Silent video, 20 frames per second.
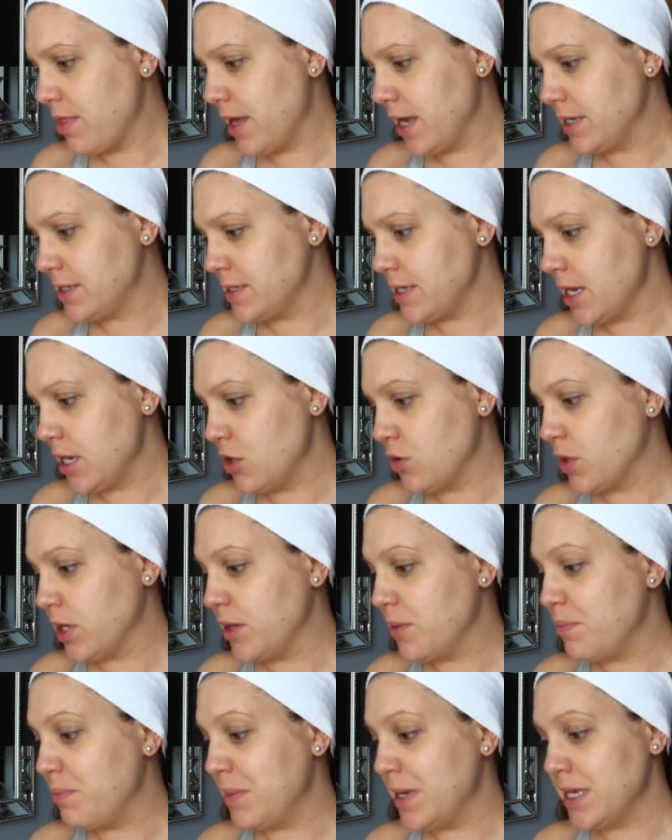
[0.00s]
they say you
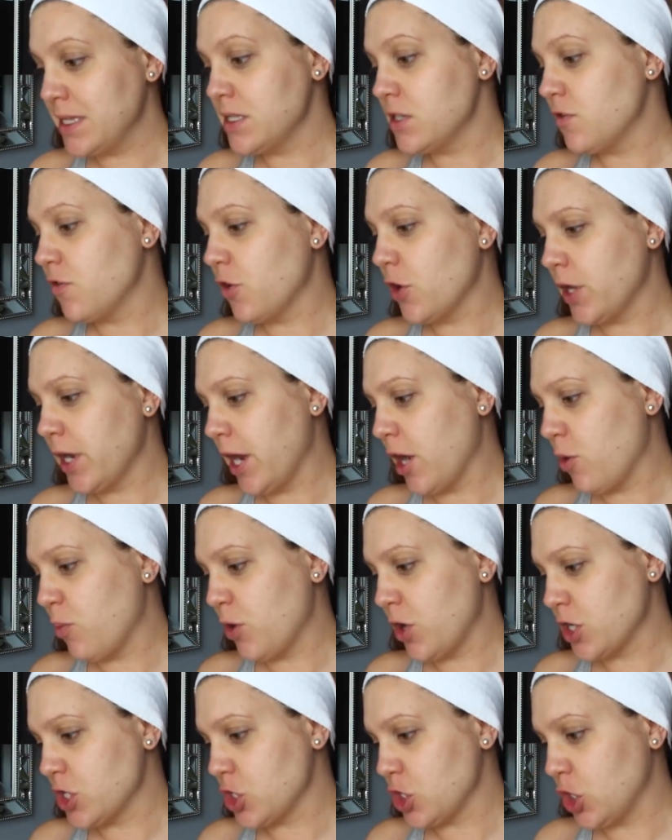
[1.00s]
can mist for an
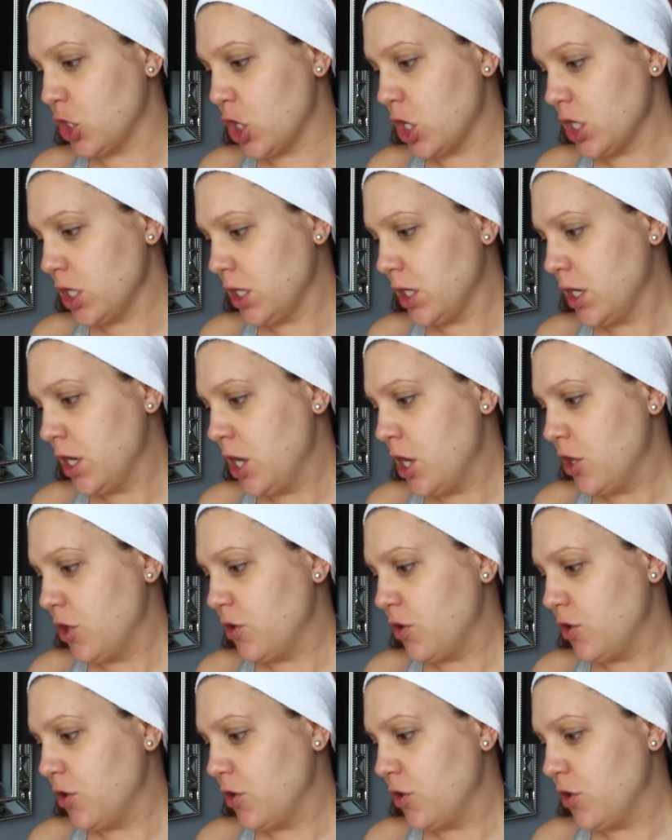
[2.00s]
airbrush look,